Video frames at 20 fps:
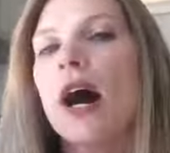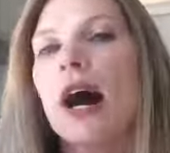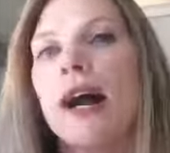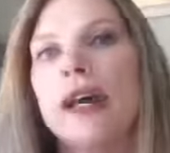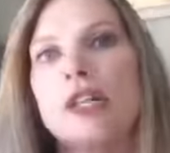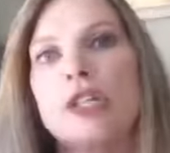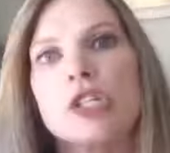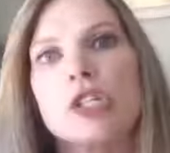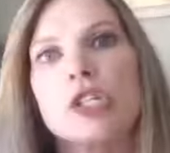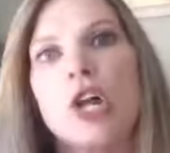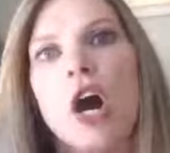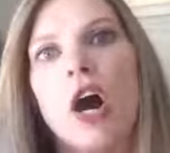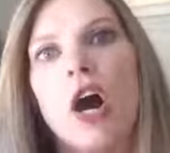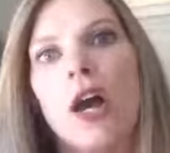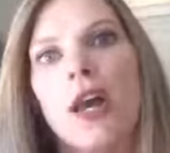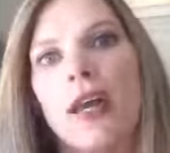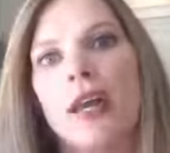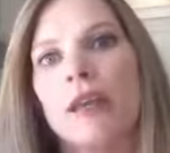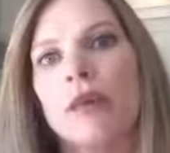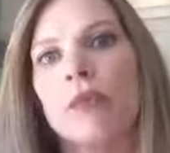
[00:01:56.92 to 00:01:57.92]
I
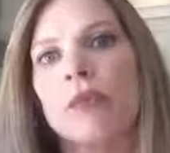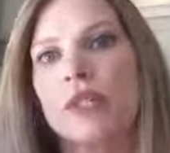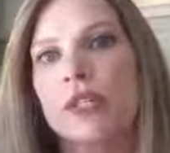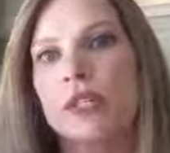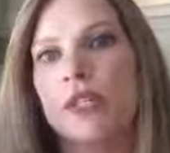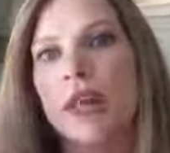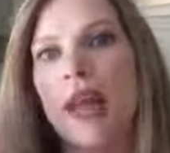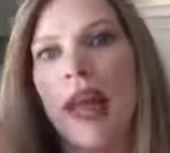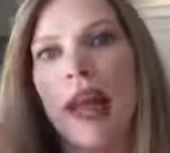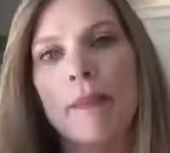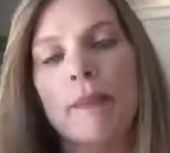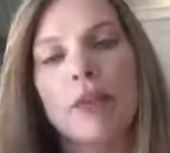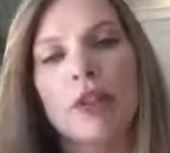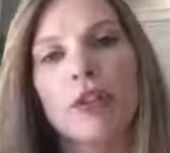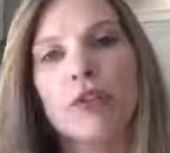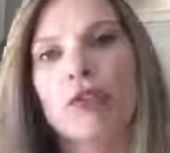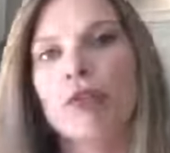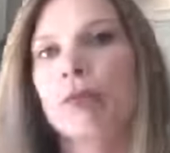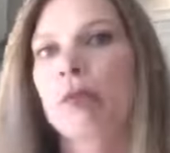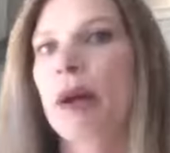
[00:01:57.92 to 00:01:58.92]
saw it was happen
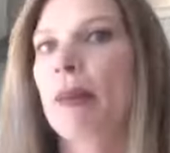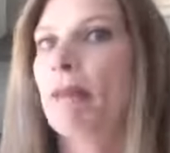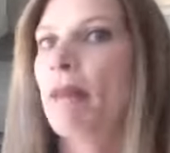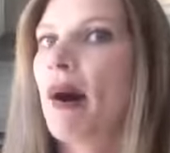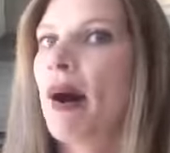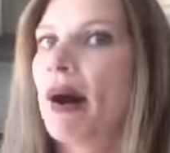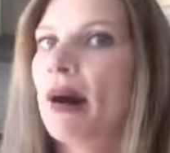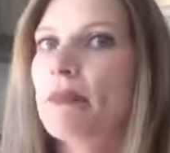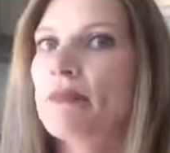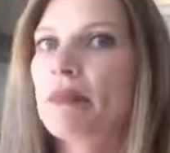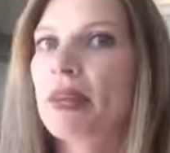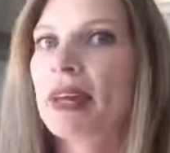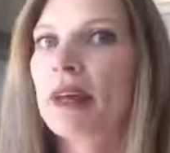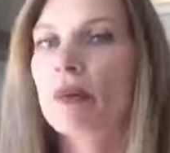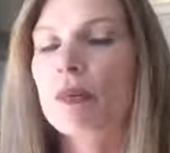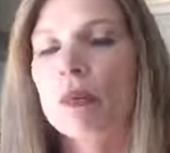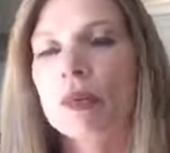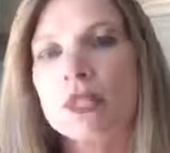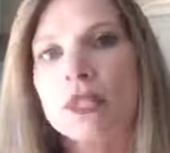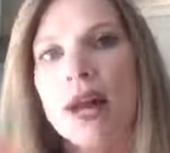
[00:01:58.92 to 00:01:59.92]
through my mom, and
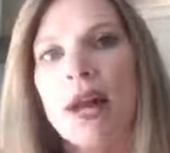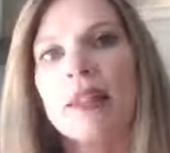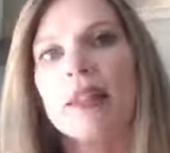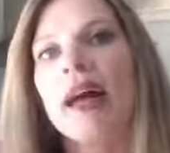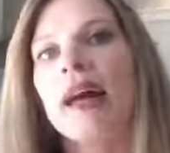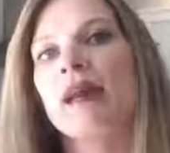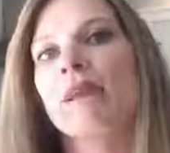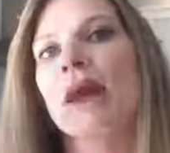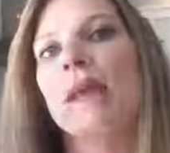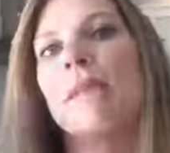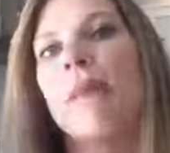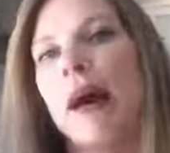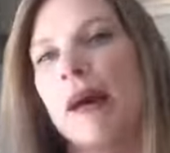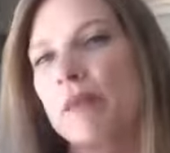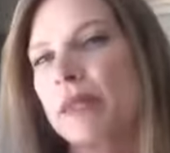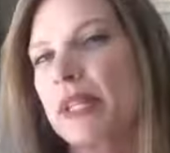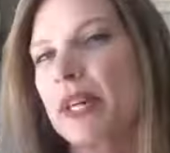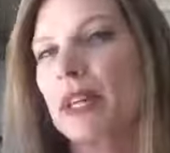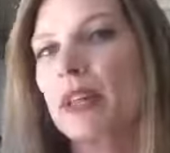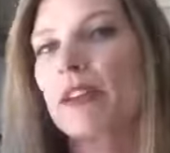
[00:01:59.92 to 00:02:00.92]
it was a lot of my
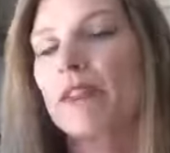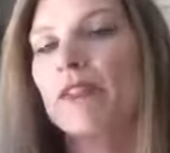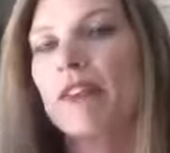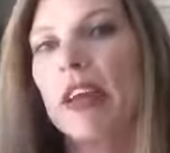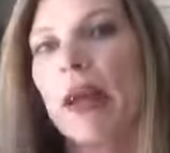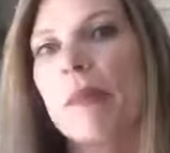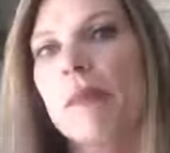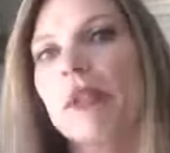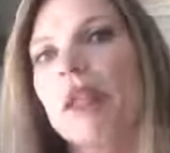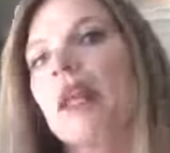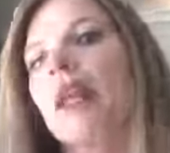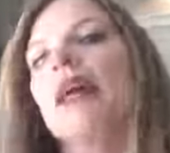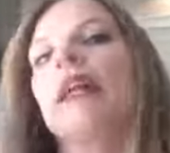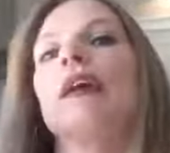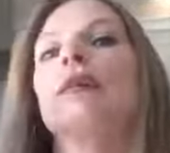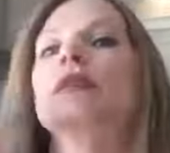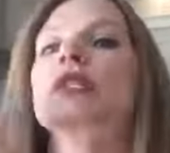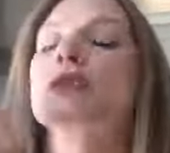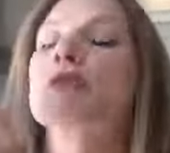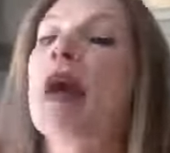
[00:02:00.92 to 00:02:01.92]
mom's side of the family, and
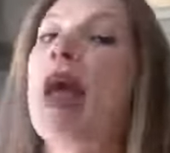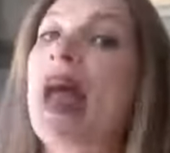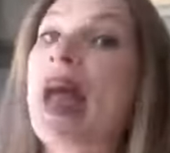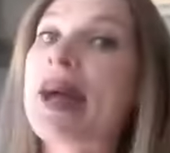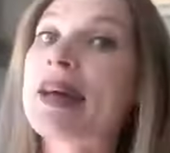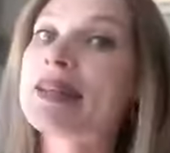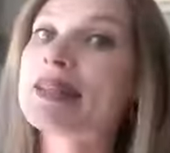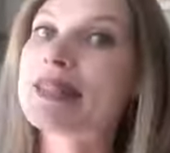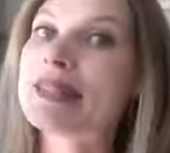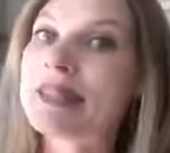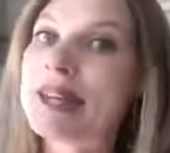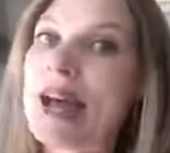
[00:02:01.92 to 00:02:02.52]
it was passed